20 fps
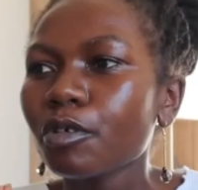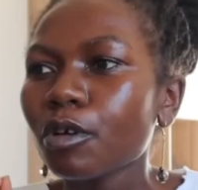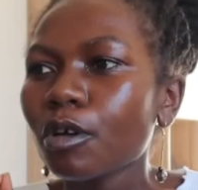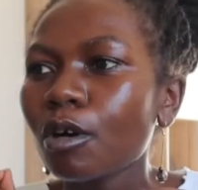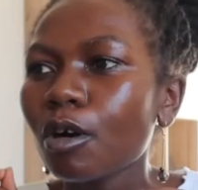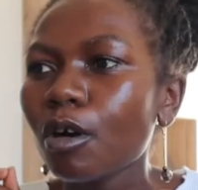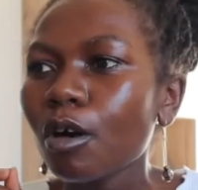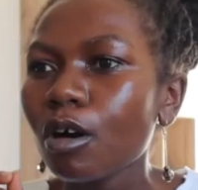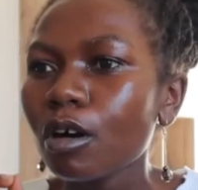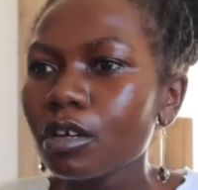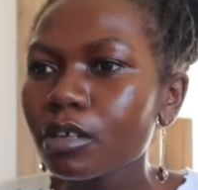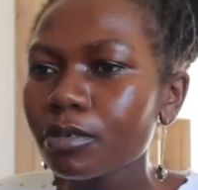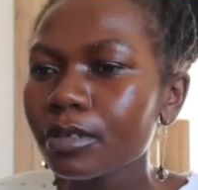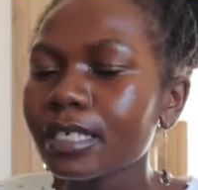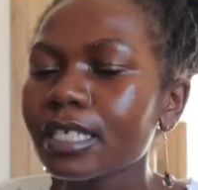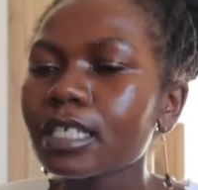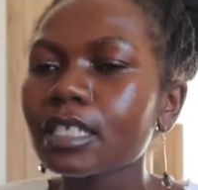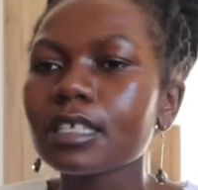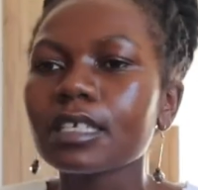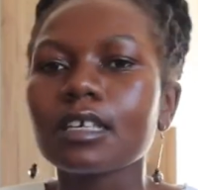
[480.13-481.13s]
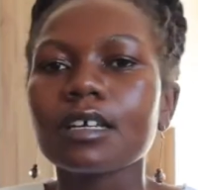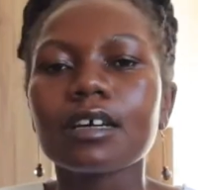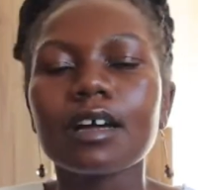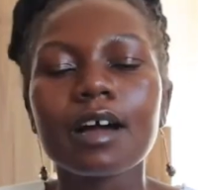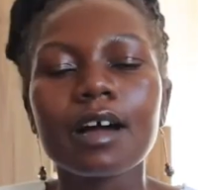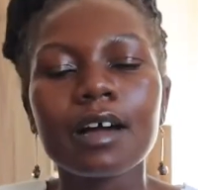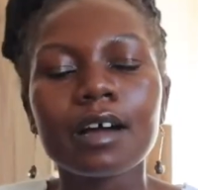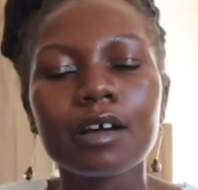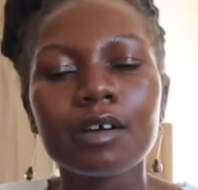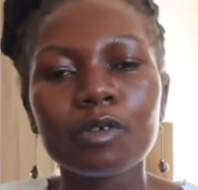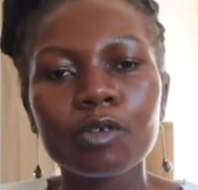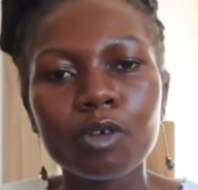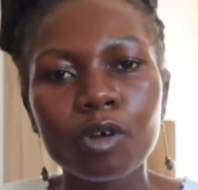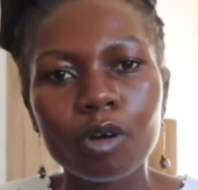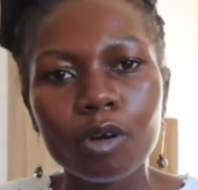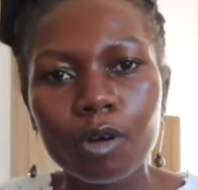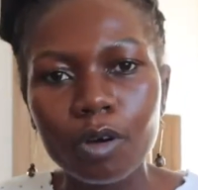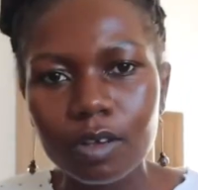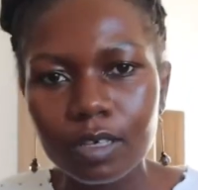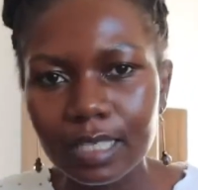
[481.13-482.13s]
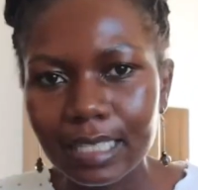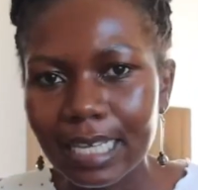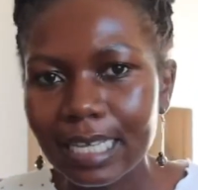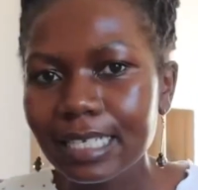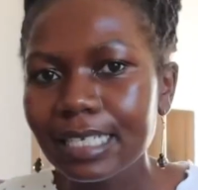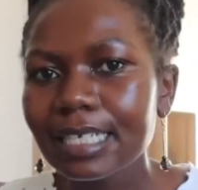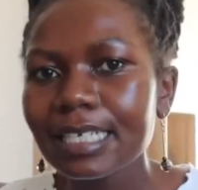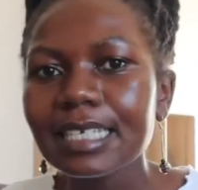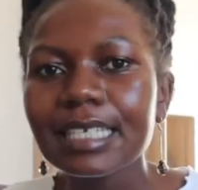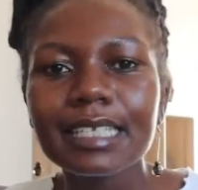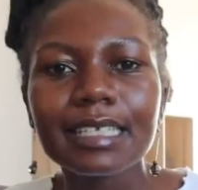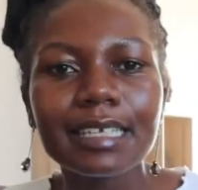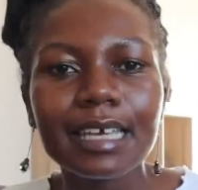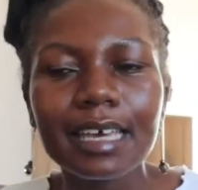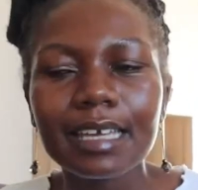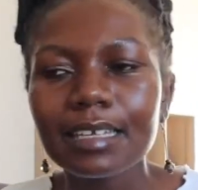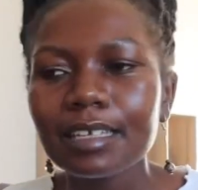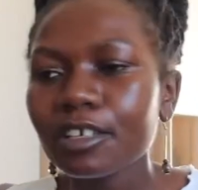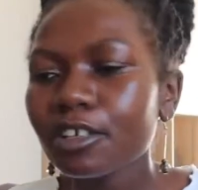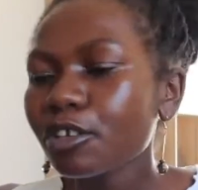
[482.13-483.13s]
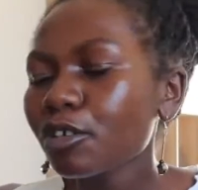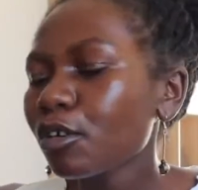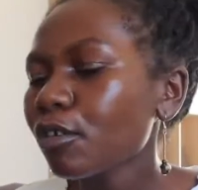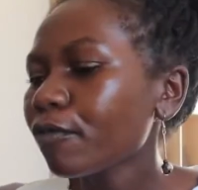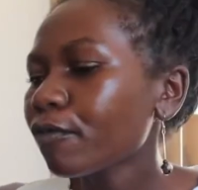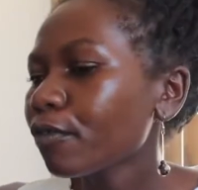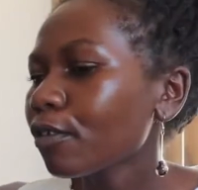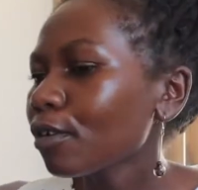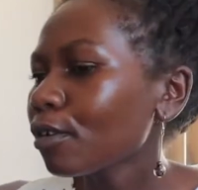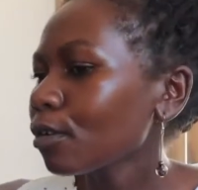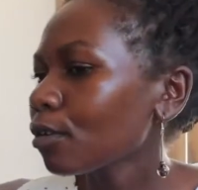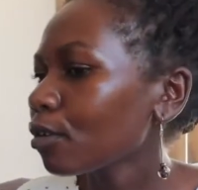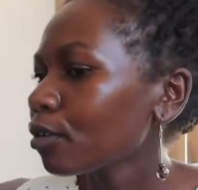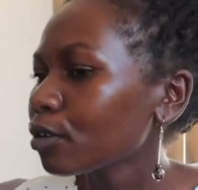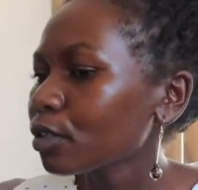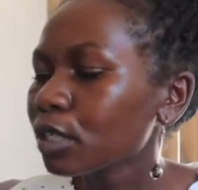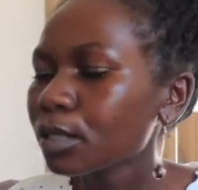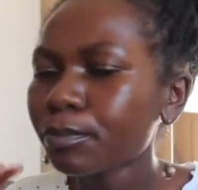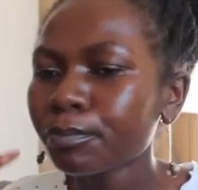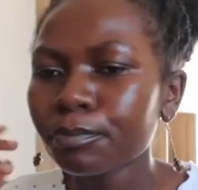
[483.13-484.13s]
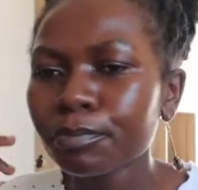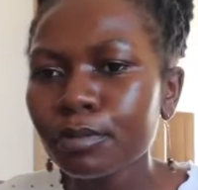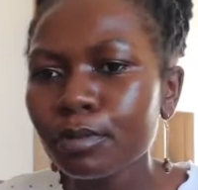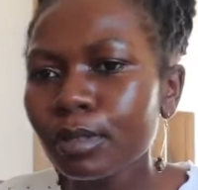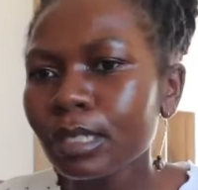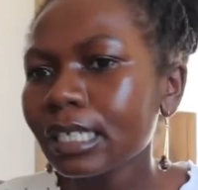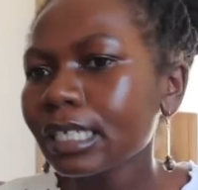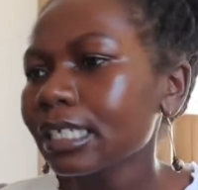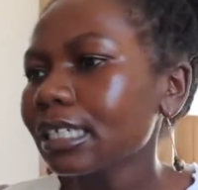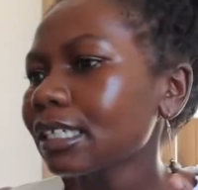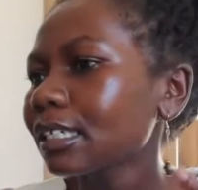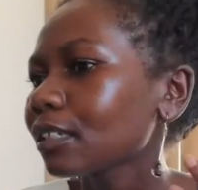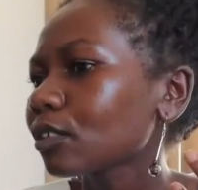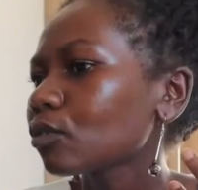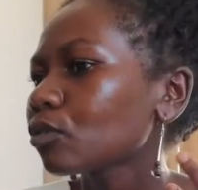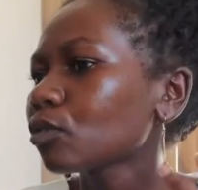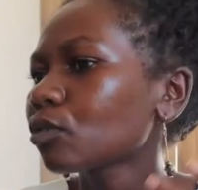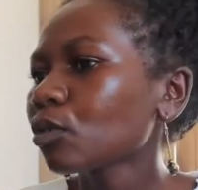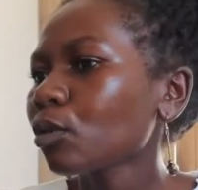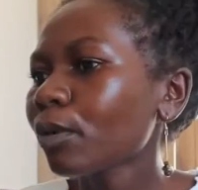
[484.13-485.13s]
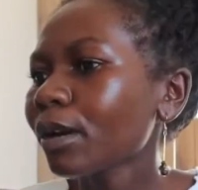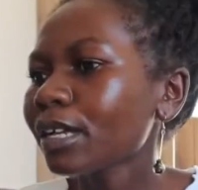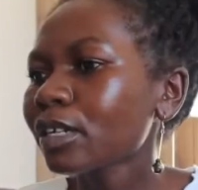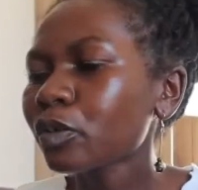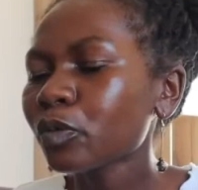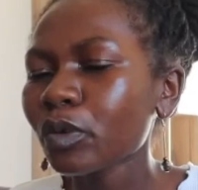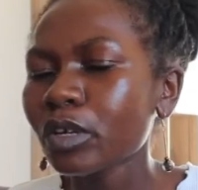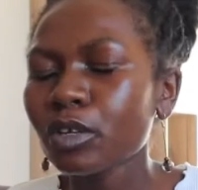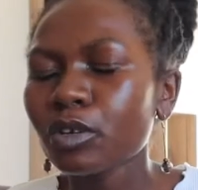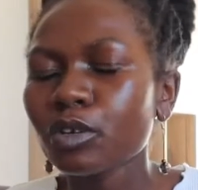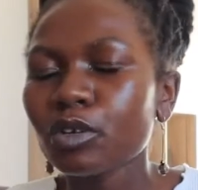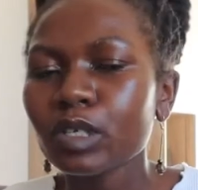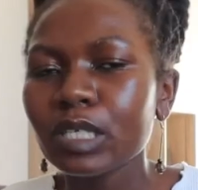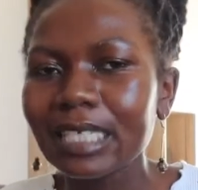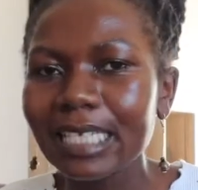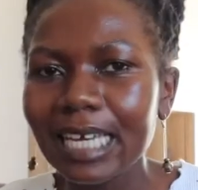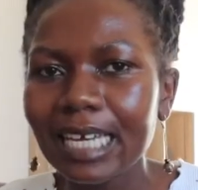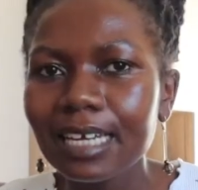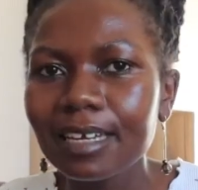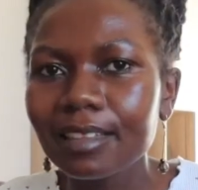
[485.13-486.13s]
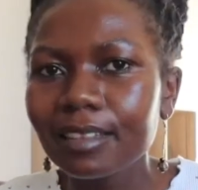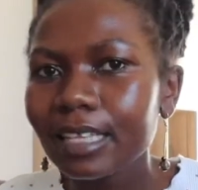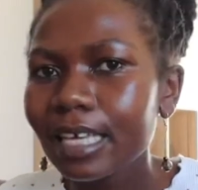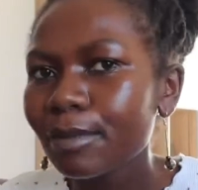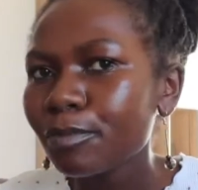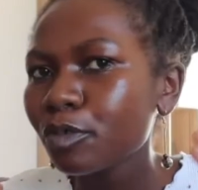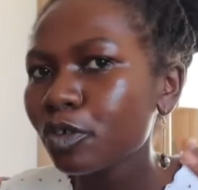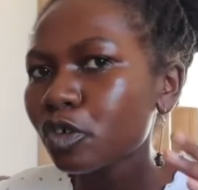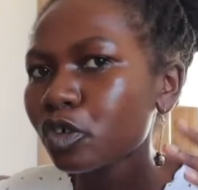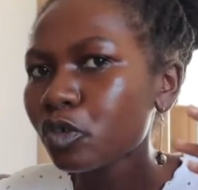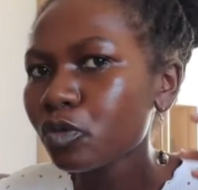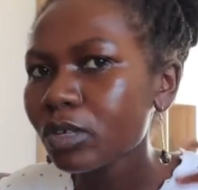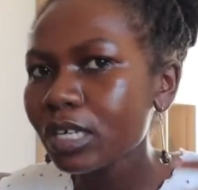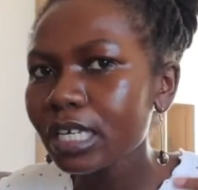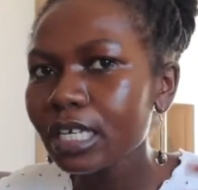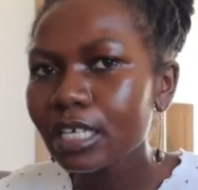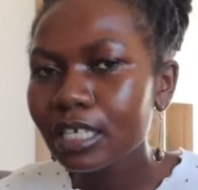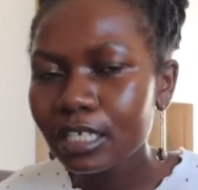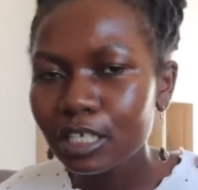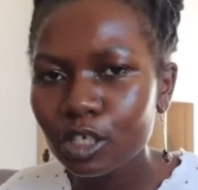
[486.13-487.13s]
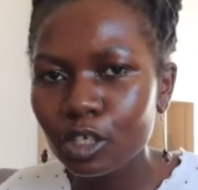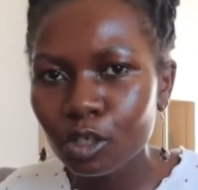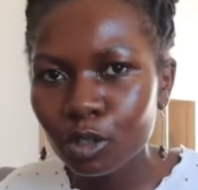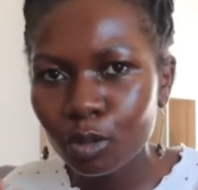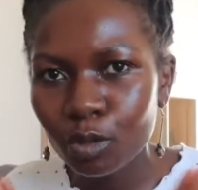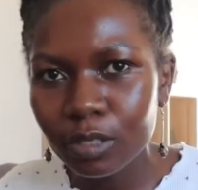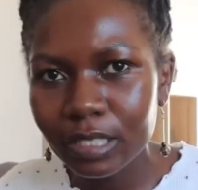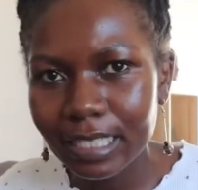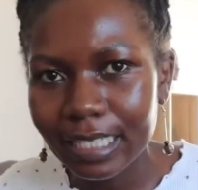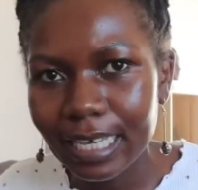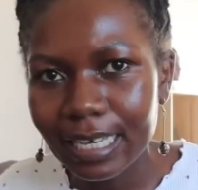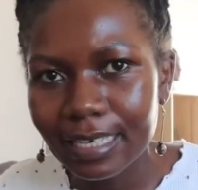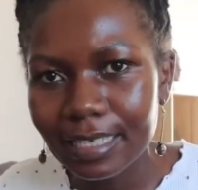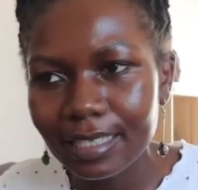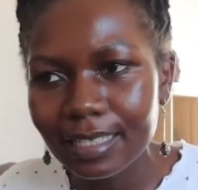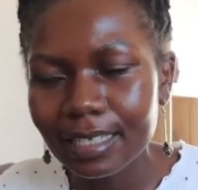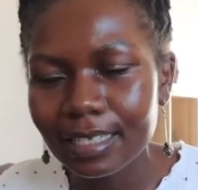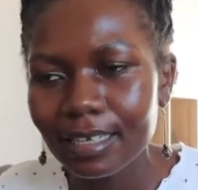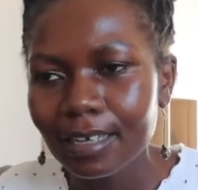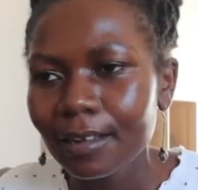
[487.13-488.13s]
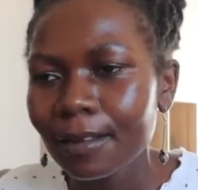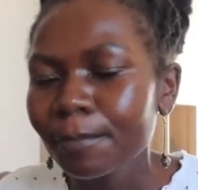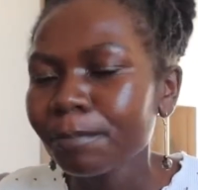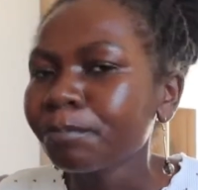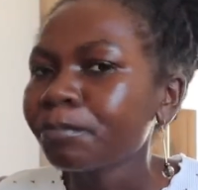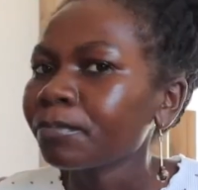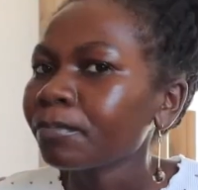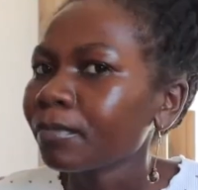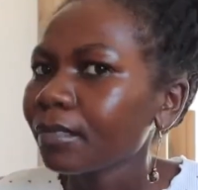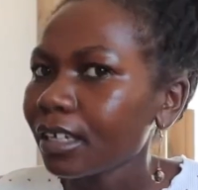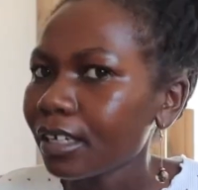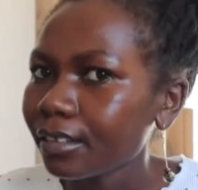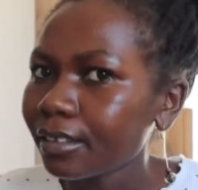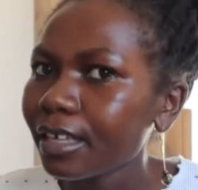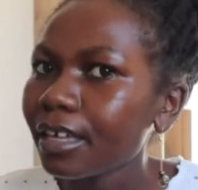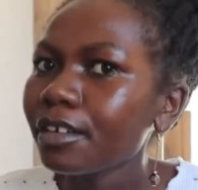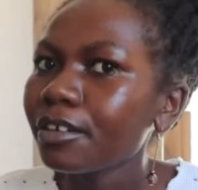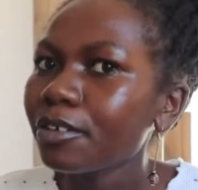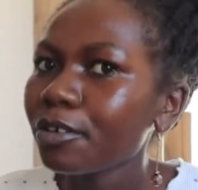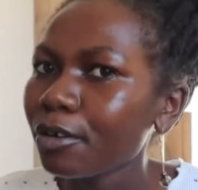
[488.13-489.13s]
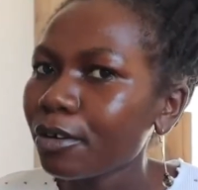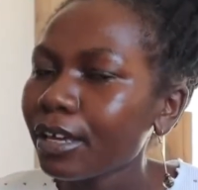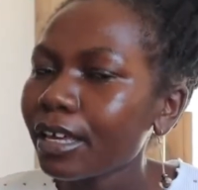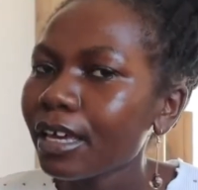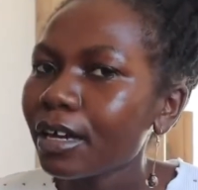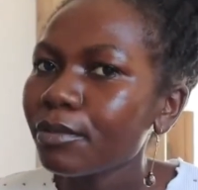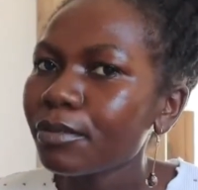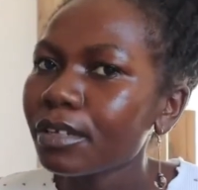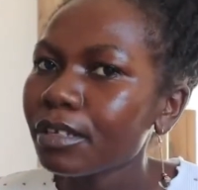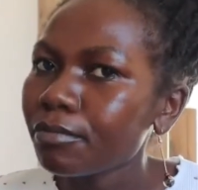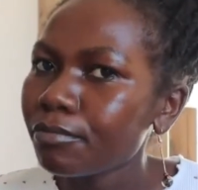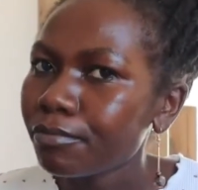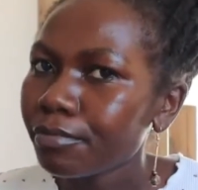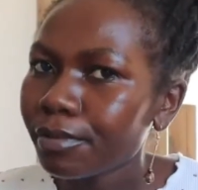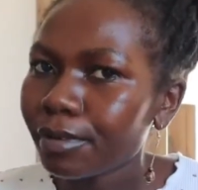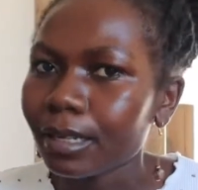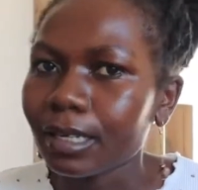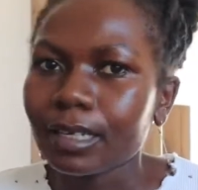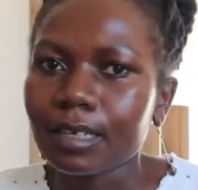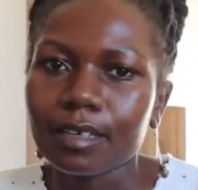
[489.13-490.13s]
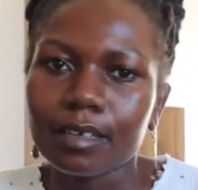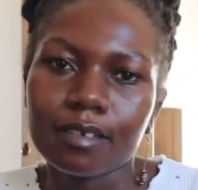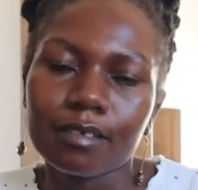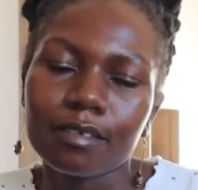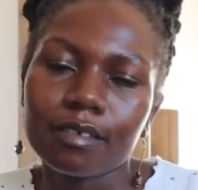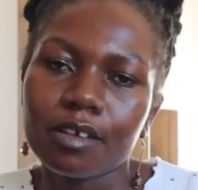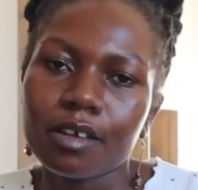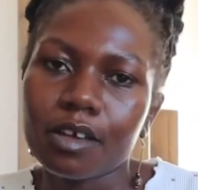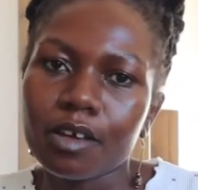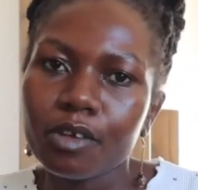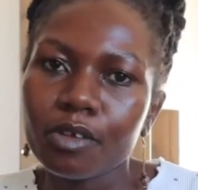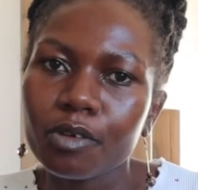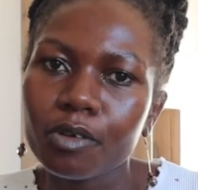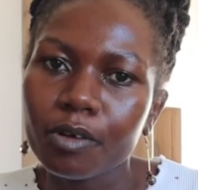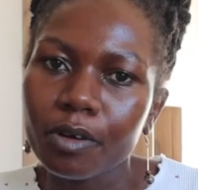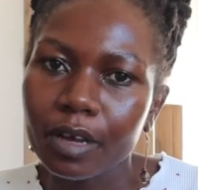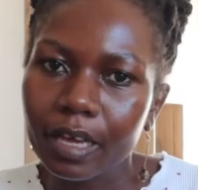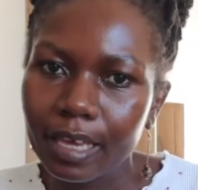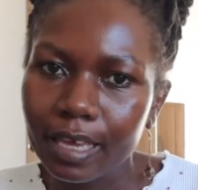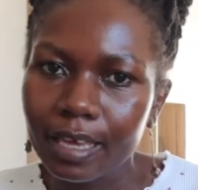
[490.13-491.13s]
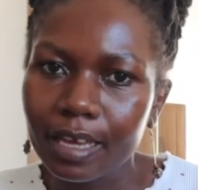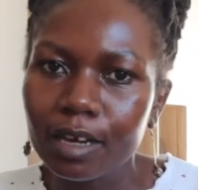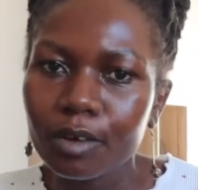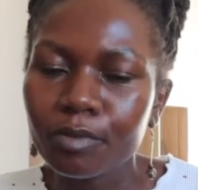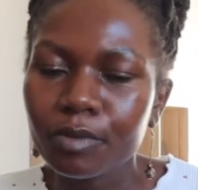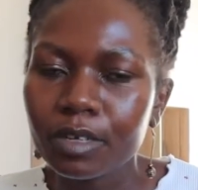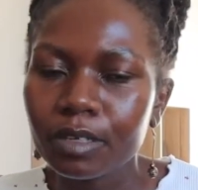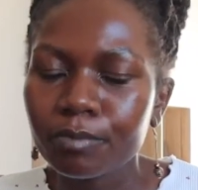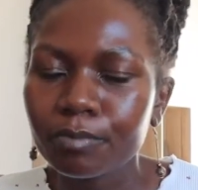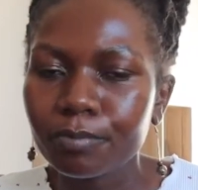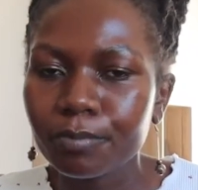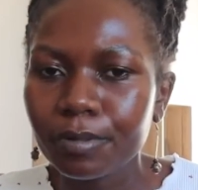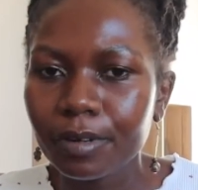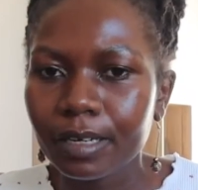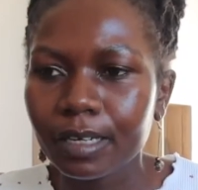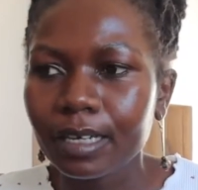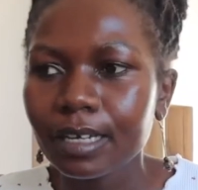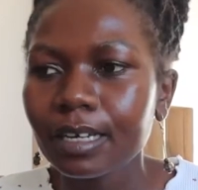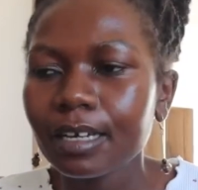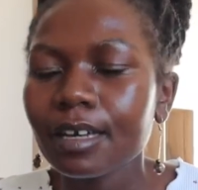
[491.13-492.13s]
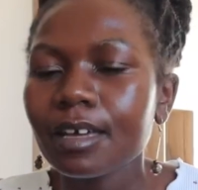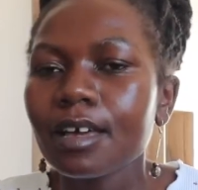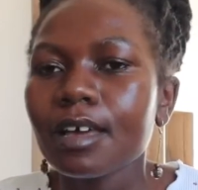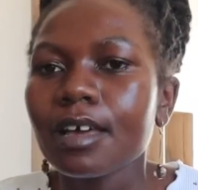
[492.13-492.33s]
you're always you're constantly styling your faux locs, pulling, you know, and when you're styling them you're doing it so tight, then your hair will break. Your hair will break.